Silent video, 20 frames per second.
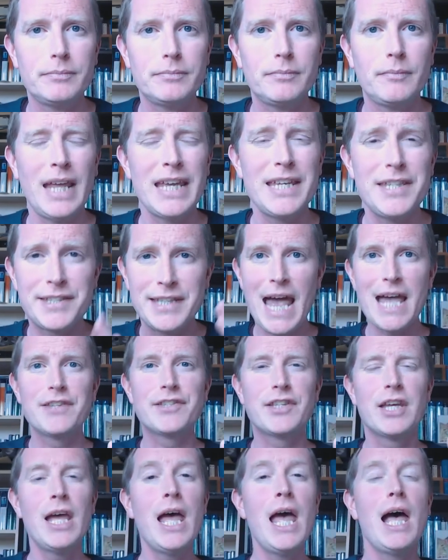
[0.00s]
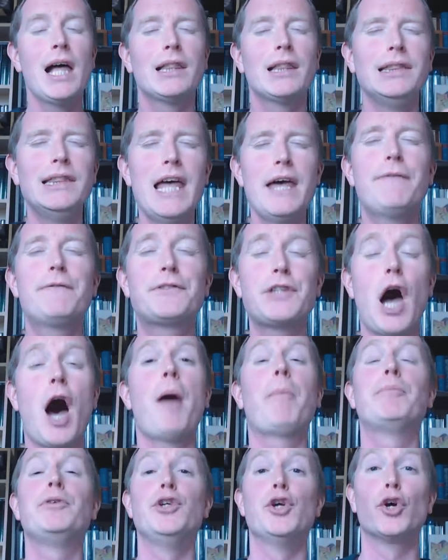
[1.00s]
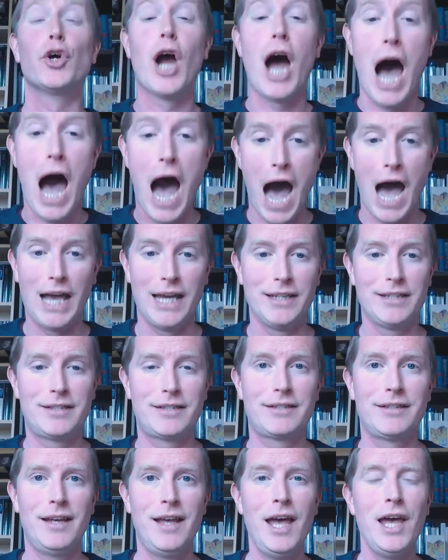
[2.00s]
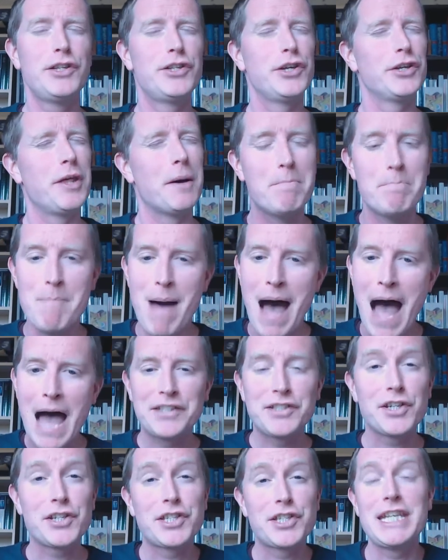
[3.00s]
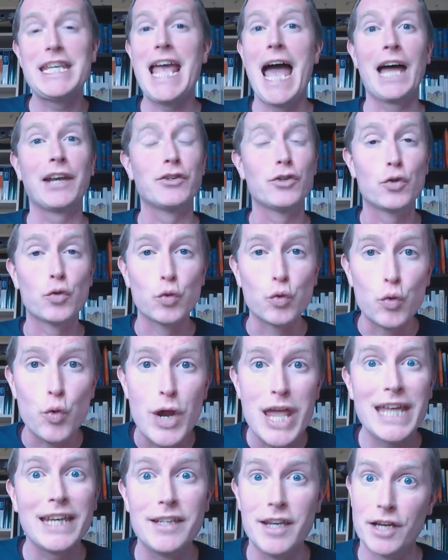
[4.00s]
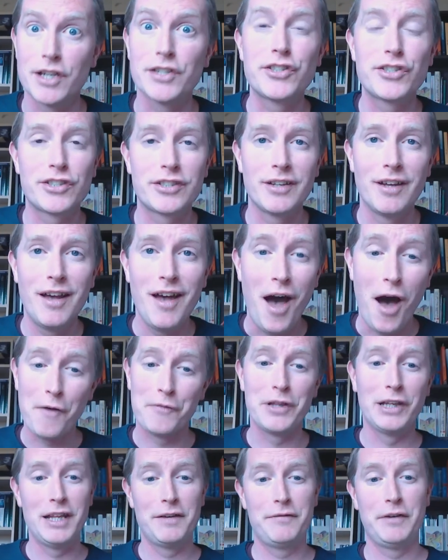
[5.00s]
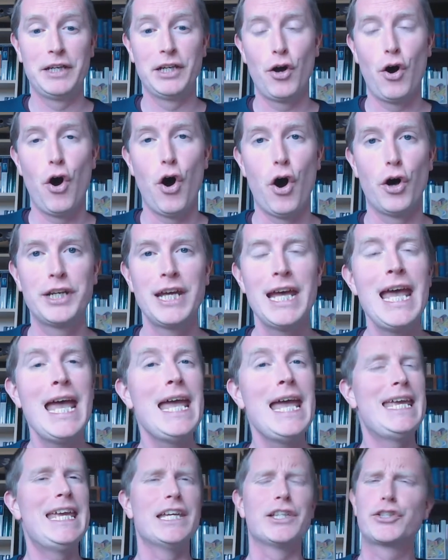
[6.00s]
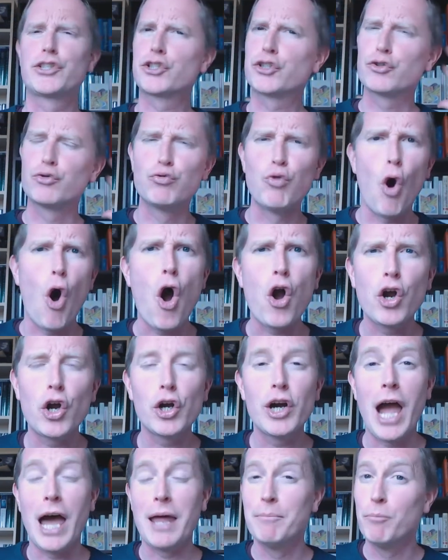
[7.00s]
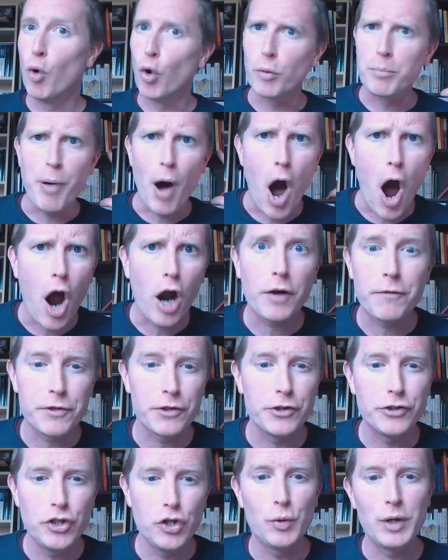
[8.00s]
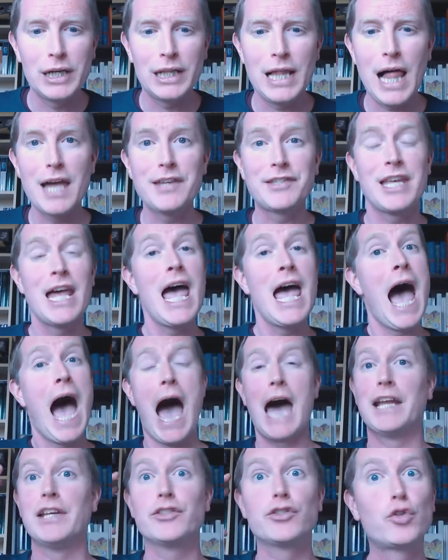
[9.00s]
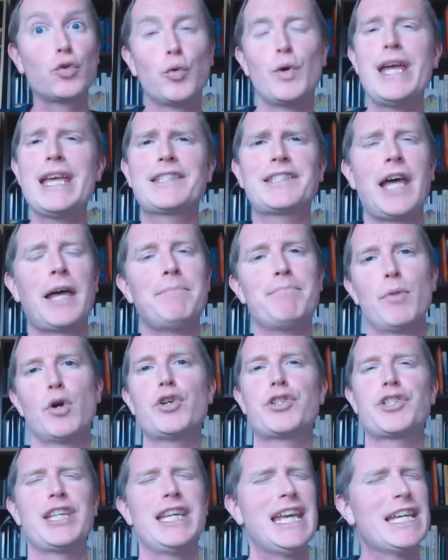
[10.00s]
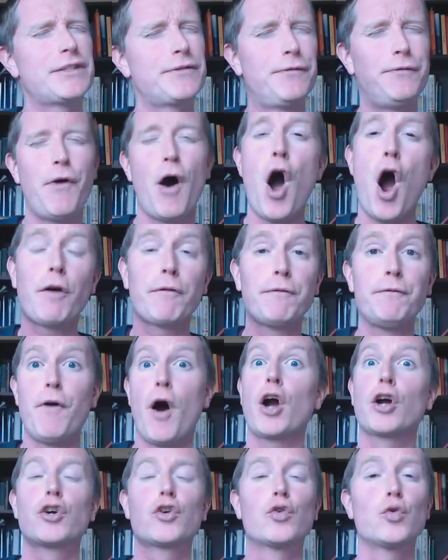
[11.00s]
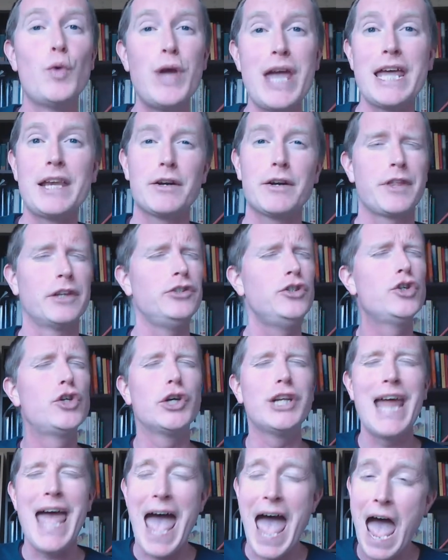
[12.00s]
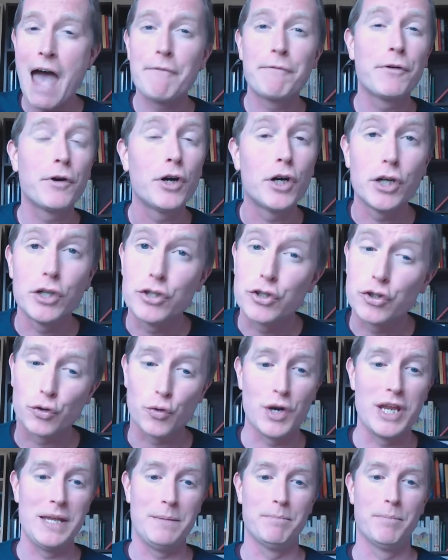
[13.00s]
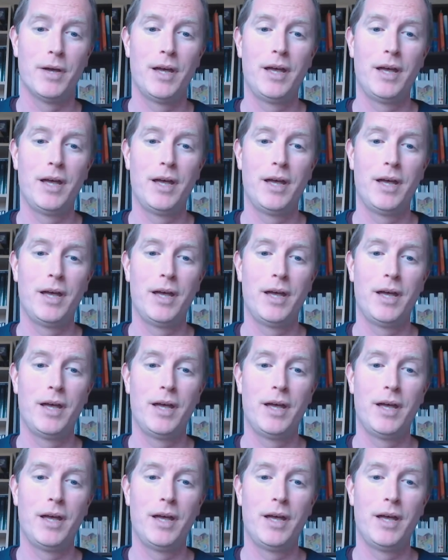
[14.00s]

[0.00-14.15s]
He says, lift up your eyes to the majesty and greatness of the living God. He is stronger and more powerful than you realize, and his grace and mercy is far, far greater than you could ever dream.